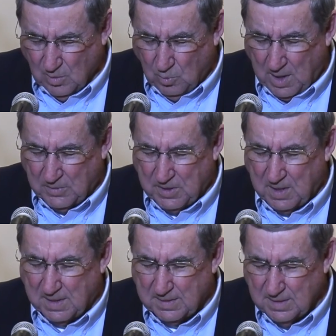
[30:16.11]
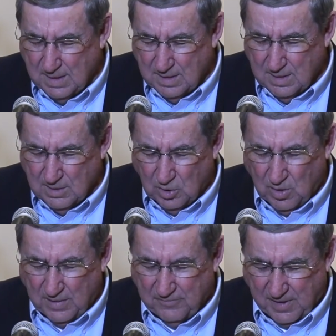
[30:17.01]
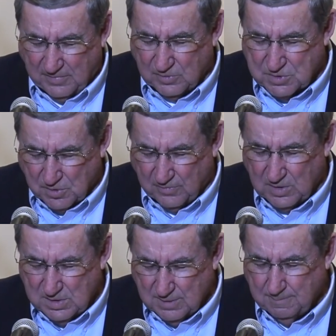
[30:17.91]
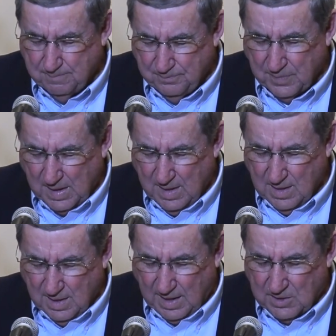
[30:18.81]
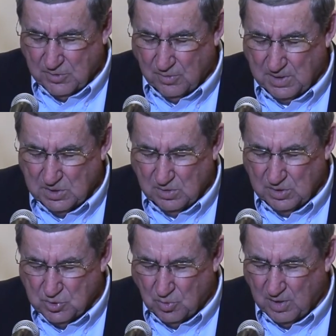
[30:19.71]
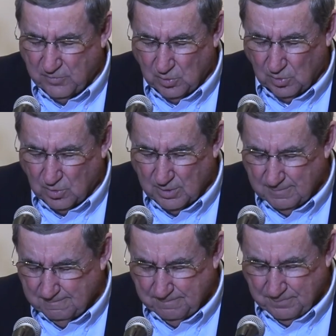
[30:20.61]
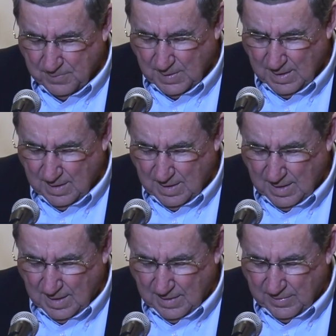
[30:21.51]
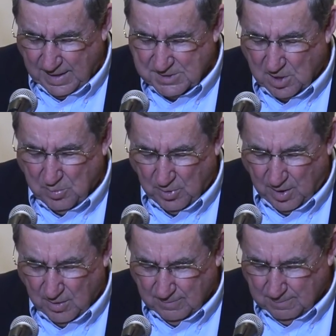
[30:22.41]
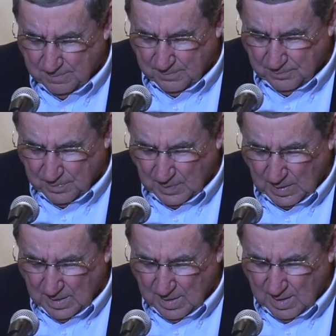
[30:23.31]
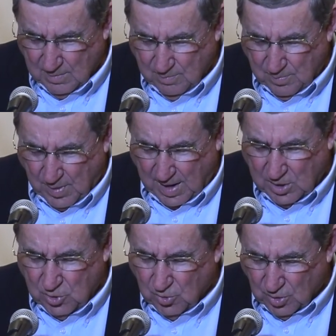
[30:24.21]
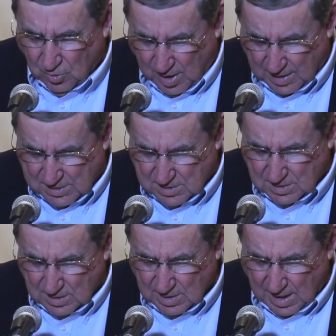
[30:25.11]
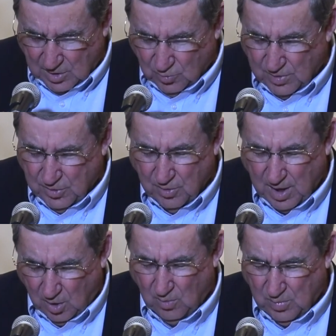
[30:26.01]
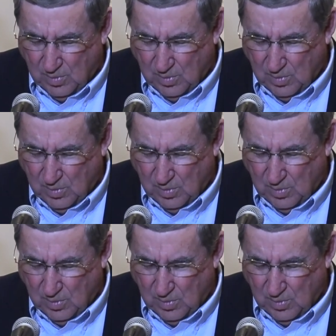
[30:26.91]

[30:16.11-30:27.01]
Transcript: Well done, good and faithful servants. Enter into the joy of your Lord. That's our prayer. By your grace and with your help,